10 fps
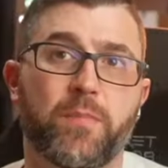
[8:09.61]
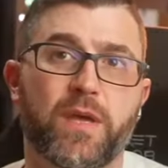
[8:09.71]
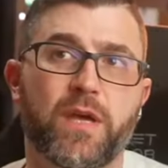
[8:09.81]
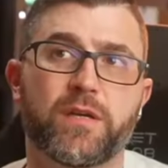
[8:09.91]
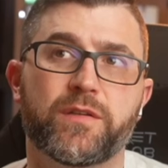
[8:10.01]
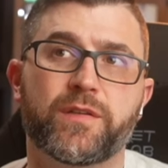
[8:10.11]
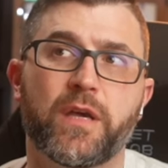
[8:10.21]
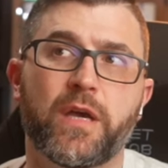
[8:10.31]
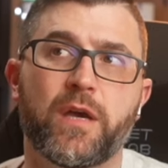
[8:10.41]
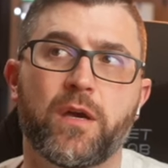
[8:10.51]
because
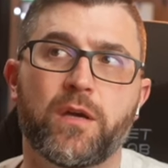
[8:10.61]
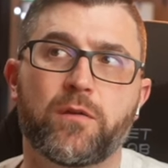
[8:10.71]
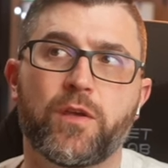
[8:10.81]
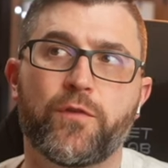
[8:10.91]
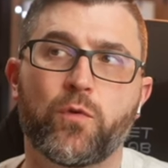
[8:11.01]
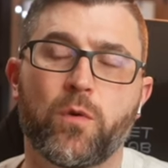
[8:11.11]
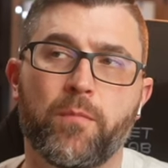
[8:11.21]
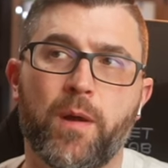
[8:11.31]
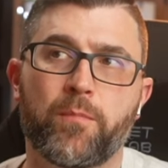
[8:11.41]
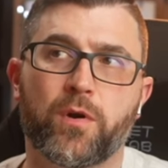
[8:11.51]
if you
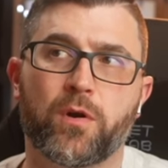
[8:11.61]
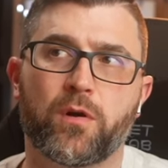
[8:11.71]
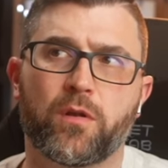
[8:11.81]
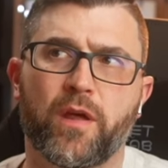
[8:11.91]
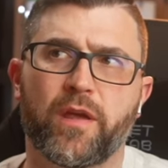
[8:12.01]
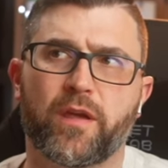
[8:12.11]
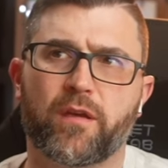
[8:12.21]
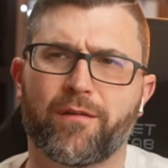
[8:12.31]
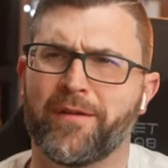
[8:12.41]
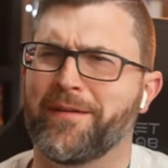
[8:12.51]
remember,
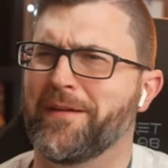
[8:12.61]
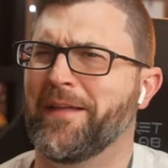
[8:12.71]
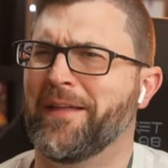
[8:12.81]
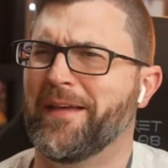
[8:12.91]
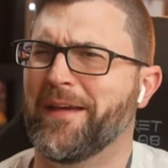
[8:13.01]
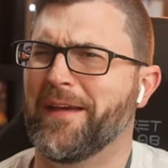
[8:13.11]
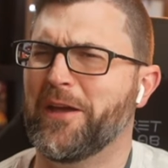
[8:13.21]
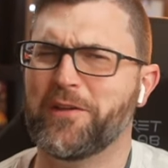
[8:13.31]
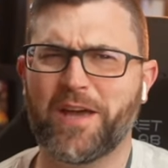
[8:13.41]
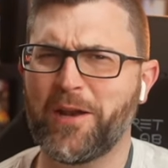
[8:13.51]
like,
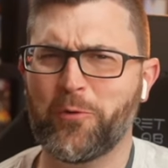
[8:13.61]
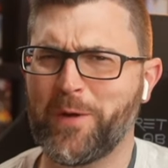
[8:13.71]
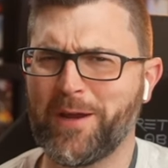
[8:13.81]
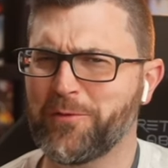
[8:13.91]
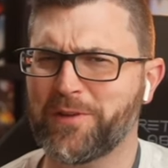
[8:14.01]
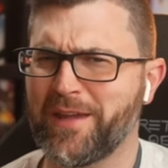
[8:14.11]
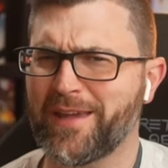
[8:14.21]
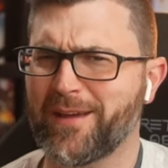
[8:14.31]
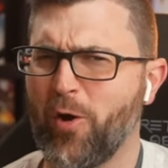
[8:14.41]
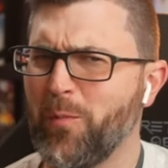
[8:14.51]
it was kind of weird. It was
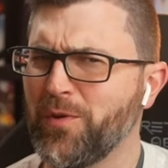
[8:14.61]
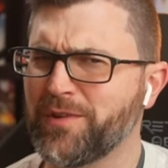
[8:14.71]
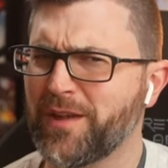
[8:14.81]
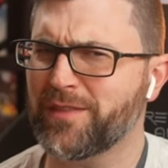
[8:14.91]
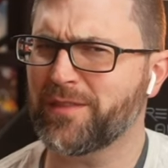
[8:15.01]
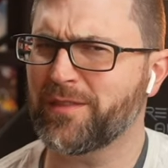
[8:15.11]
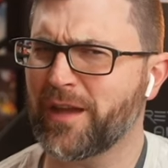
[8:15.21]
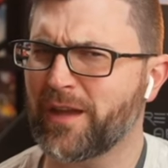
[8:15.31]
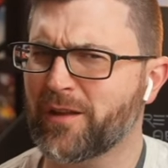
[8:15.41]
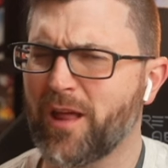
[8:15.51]
like almost like
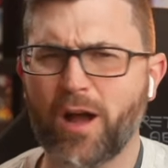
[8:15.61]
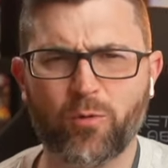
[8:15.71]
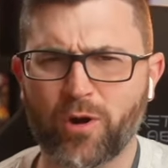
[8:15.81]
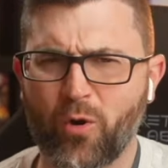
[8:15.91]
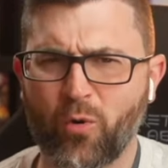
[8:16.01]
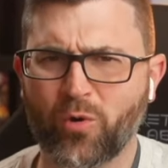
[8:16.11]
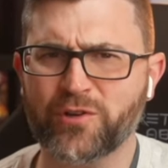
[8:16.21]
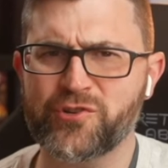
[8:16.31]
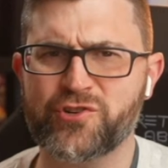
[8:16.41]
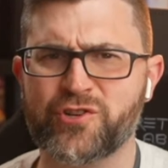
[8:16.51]
a Clockwork
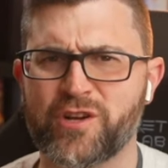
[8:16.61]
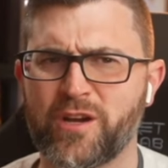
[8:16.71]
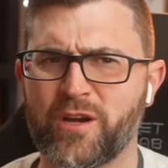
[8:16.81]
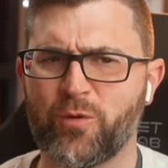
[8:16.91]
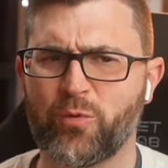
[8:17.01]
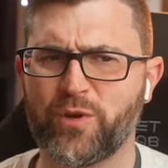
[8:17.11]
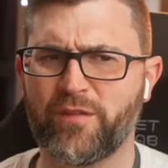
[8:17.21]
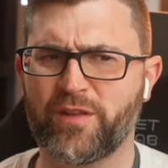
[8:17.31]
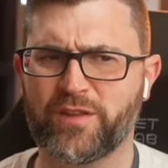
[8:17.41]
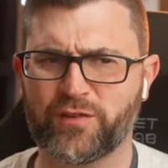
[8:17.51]
Orange, where you
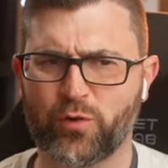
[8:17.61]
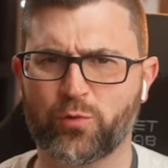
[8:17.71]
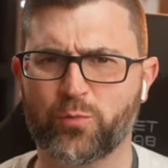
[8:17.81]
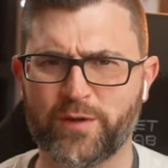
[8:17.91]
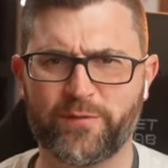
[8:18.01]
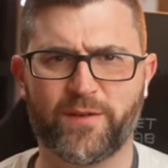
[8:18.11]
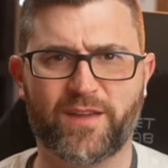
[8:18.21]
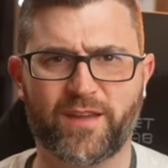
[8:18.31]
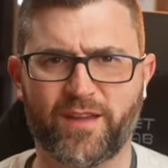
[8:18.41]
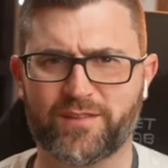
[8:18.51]
have like these
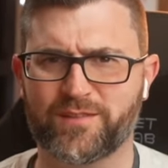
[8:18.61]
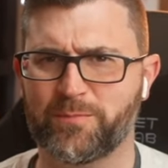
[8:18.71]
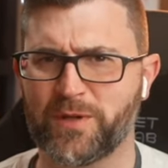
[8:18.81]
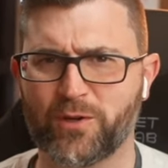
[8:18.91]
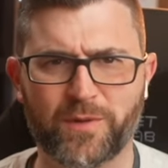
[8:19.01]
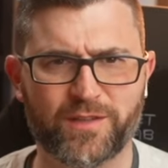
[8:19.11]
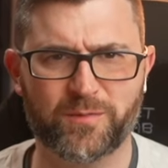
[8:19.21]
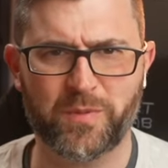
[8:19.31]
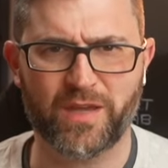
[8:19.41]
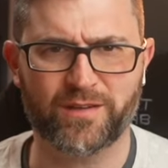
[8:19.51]
horrific experiments
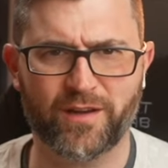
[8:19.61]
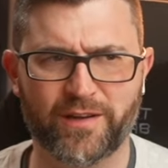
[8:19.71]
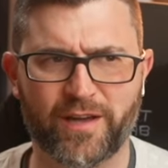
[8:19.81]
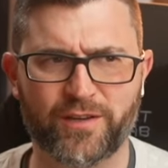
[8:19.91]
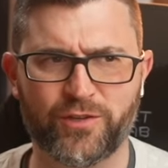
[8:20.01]
being done on